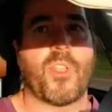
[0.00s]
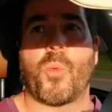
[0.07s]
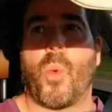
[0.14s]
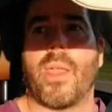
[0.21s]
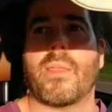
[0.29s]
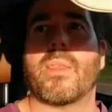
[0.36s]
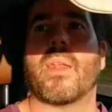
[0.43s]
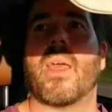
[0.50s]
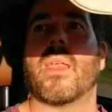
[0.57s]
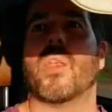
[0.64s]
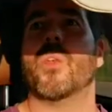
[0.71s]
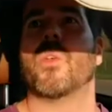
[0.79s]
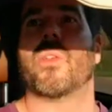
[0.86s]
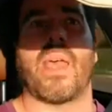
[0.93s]
weight did I
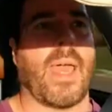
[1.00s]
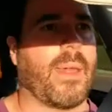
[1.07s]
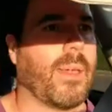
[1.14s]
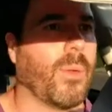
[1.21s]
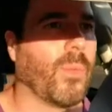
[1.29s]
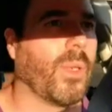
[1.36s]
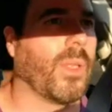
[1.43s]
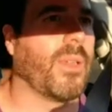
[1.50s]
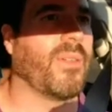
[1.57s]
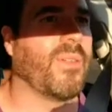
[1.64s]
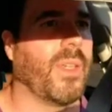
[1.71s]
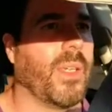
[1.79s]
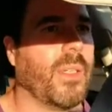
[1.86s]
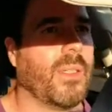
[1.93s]
use, how did it really
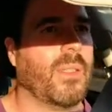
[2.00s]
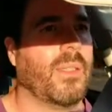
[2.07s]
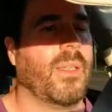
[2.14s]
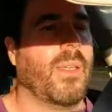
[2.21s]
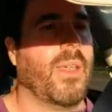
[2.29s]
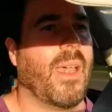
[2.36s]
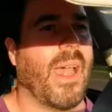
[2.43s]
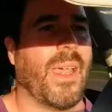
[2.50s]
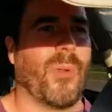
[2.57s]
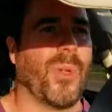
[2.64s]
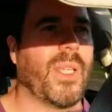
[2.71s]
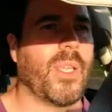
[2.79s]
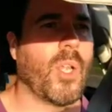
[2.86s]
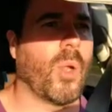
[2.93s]
feel. I
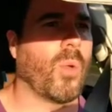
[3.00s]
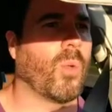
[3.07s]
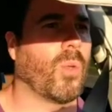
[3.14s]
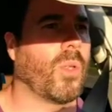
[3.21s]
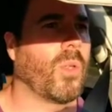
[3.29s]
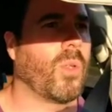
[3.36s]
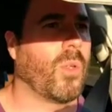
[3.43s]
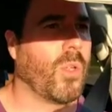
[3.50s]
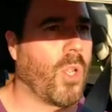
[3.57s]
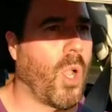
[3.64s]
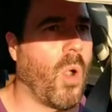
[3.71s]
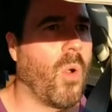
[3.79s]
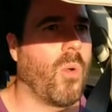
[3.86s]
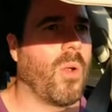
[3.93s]
really don't
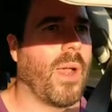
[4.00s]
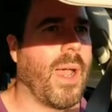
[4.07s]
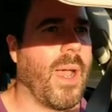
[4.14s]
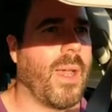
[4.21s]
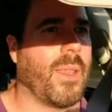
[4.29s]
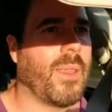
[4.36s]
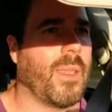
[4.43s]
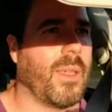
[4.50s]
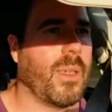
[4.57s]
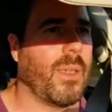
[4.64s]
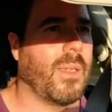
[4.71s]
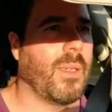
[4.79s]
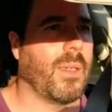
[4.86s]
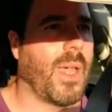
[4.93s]
go on
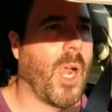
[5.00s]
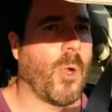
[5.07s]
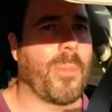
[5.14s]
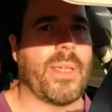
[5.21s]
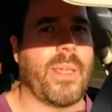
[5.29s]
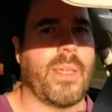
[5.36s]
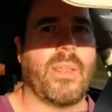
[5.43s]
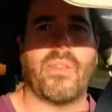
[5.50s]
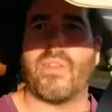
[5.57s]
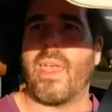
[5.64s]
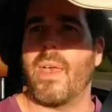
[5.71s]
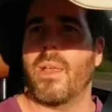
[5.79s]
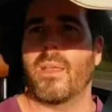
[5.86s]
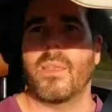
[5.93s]
the RPE
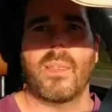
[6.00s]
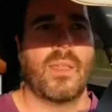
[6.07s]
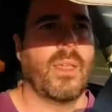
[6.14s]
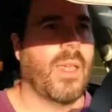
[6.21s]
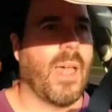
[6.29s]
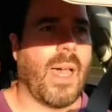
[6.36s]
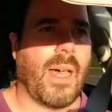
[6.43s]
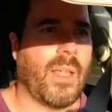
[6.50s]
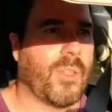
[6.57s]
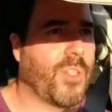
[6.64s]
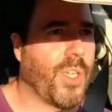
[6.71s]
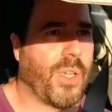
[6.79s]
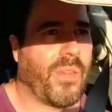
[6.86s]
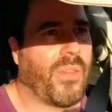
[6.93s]
scale. I'll
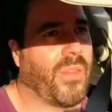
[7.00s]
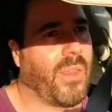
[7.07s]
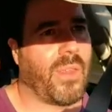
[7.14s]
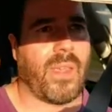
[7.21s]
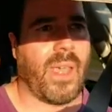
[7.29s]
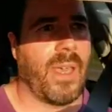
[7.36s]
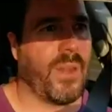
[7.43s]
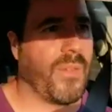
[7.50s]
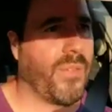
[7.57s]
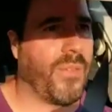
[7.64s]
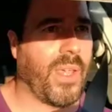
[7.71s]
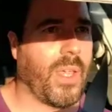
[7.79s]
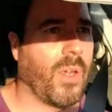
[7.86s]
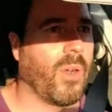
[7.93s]
just kind of
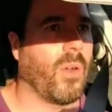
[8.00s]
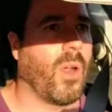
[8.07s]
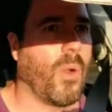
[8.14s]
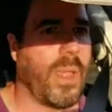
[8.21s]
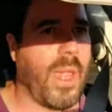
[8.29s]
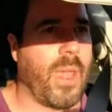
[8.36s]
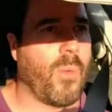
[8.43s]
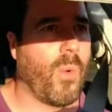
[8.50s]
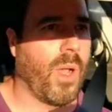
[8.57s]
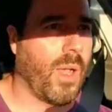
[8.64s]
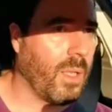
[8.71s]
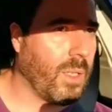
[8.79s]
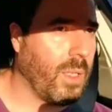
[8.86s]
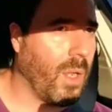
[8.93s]
figure, okay,
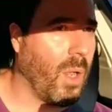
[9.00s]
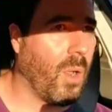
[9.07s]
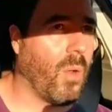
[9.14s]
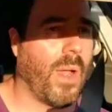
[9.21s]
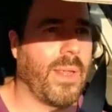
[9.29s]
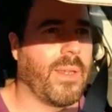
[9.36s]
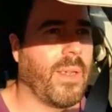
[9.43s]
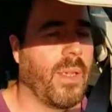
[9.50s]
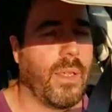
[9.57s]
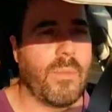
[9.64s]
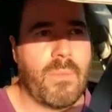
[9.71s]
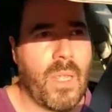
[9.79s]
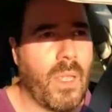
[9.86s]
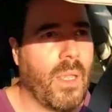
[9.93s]
well, I did
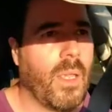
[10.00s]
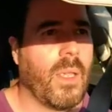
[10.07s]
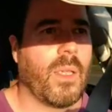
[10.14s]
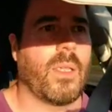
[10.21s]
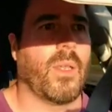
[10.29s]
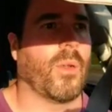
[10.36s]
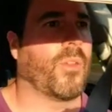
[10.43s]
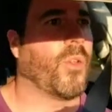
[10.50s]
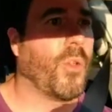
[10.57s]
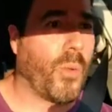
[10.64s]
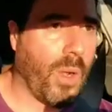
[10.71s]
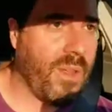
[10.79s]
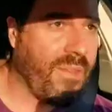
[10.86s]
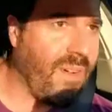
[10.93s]

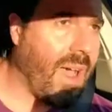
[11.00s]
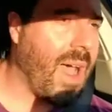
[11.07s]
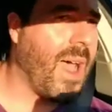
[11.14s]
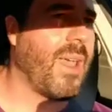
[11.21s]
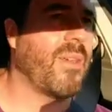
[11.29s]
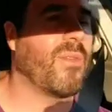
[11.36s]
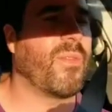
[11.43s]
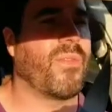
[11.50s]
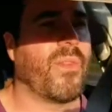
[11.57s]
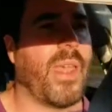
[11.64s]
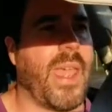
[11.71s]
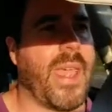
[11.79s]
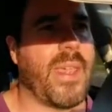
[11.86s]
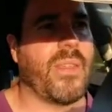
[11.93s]
225,
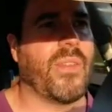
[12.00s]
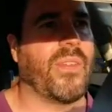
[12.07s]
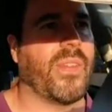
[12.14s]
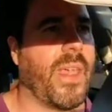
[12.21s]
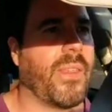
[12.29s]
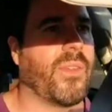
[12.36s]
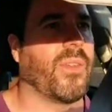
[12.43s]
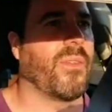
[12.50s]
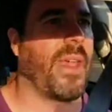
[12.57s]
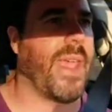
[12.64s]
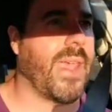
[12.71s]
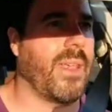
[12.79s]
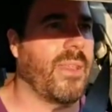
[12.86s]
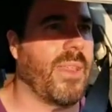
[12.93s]
8 sets
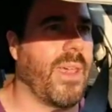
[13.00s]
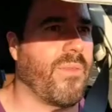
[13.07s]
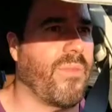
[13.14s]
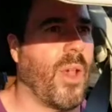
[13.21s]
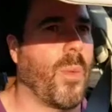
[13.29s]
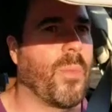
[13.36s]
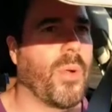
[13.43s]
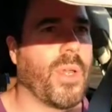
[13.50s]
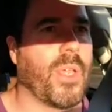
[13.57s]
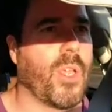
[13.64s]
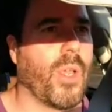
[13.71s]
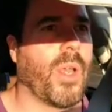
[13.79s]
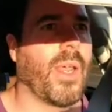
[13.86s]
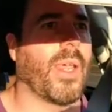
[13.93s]
of 8, and that felt pretty
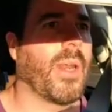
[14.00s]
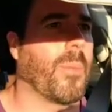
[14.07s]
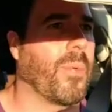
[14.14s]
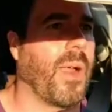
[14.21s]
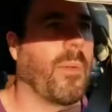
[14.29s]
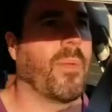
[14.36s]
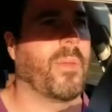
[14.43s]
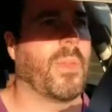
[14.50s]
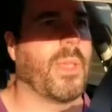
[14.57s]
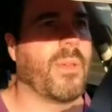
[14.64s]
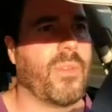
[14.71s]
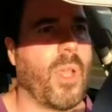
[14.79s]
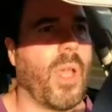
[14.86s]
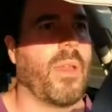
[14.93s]
good. I could have probably
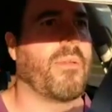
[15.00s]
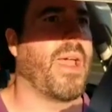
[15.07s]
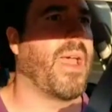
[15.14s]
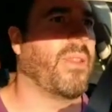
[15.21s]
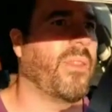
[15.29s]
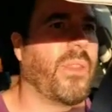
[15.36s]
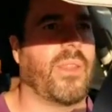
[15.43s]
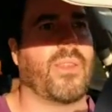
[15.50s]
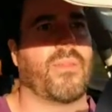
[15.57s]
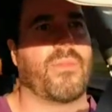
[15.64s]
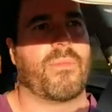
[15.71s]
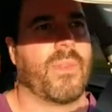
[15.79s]
have done 9 sets of